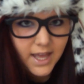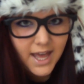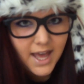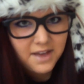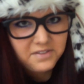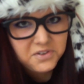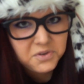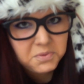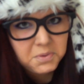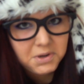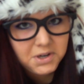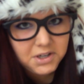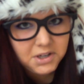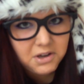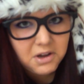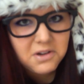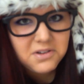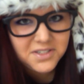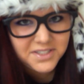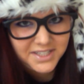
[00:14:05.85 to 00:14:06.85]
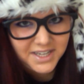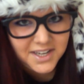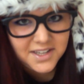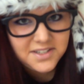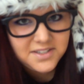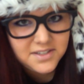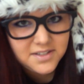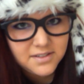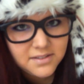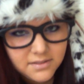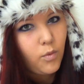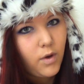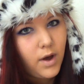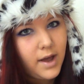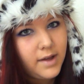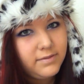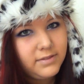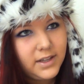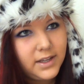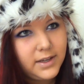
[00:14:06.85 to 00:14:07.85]
Ever won a contest?
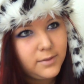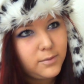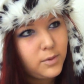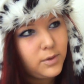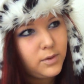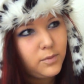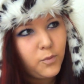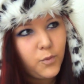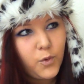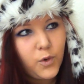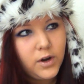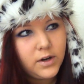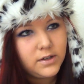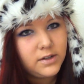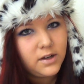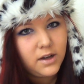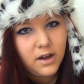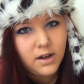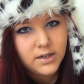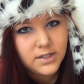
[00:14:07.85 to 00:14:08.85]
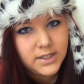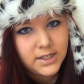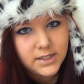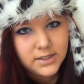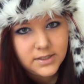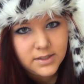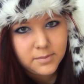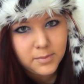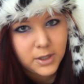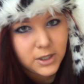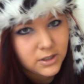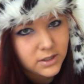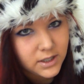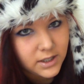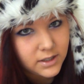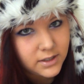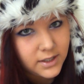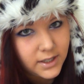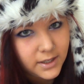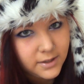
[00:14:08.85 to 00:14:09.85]
I've like won one contest in my
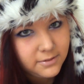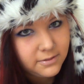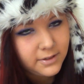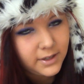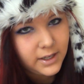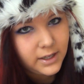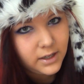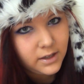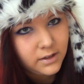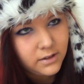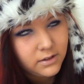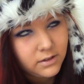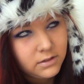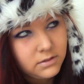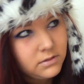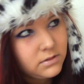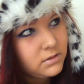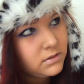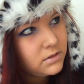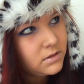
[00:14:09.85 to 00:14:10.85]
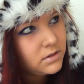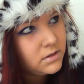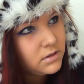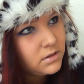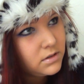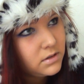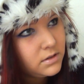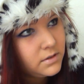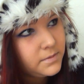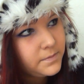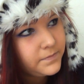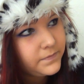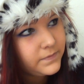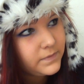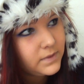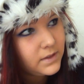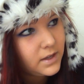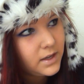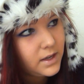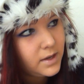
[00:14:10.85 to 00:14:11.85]
entire life, and
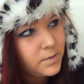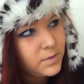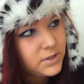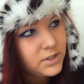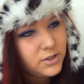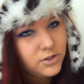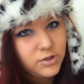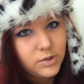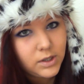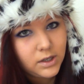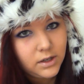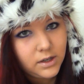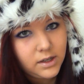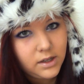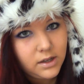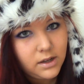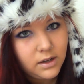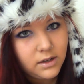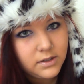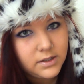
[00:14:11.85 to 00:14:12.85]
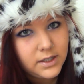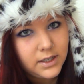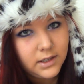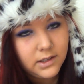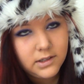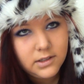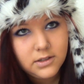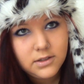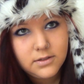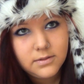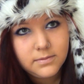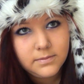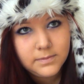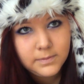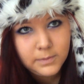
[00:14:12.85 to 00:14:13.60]
it was a drawing contest.